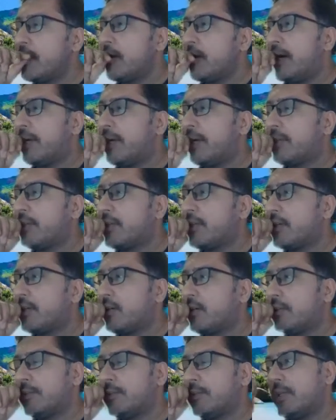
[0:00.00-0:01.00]
I think
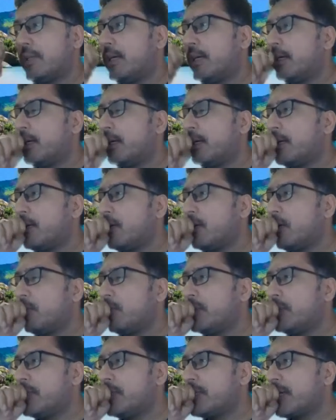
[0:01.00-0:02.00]
I
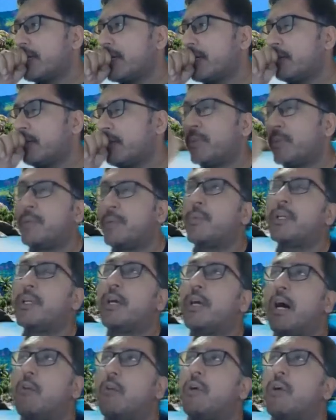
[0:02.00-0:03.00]
omni channel, but
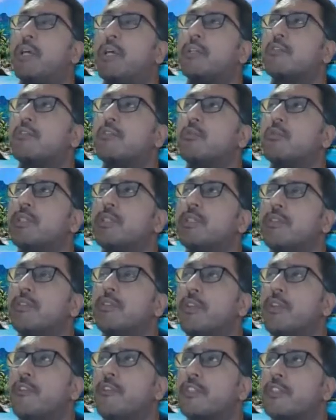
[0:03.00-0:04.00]
how I assume is if
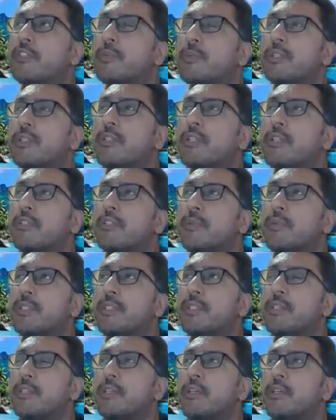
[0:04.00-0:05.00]
the first person is
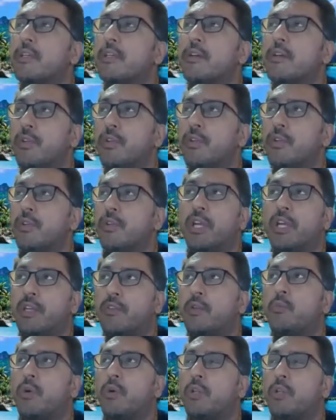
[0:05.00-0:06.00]
busy with
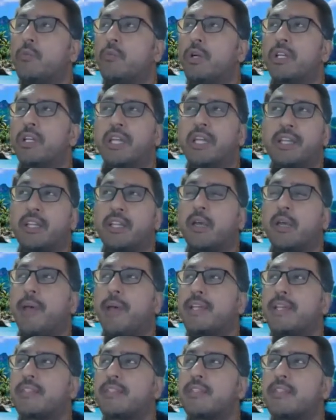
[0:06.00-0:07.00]
even one work and the
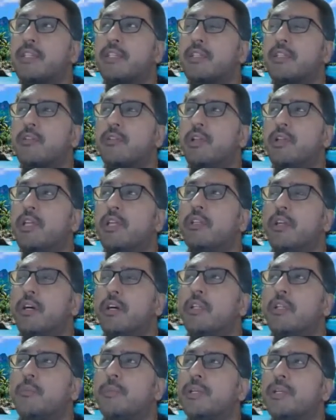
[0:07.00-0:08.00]
capacity is three, the
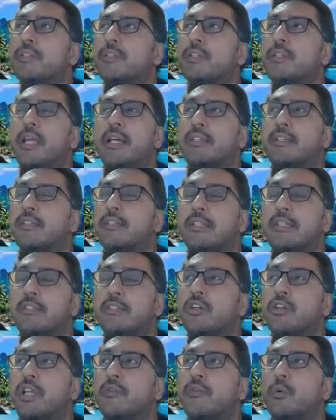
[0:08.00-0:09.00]
other person does
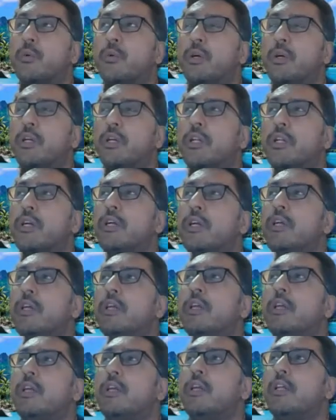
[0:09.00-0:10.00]
not have a work,
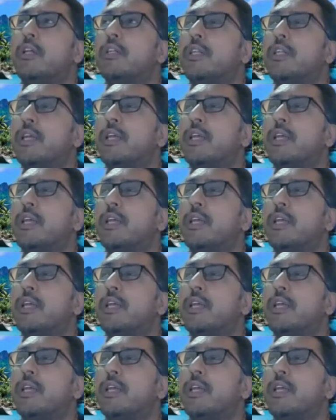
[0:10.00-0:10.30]
then